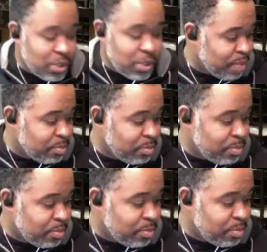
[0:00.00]
God bless
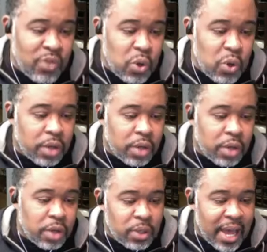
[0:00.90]
you. Those of you on the
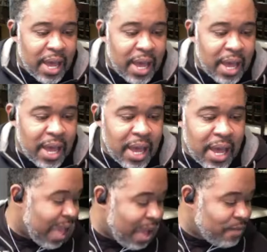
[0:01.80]
phone line, we're glad to
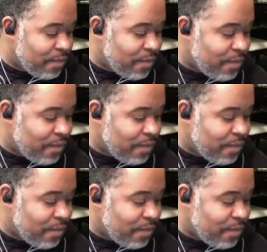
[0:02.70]
have you.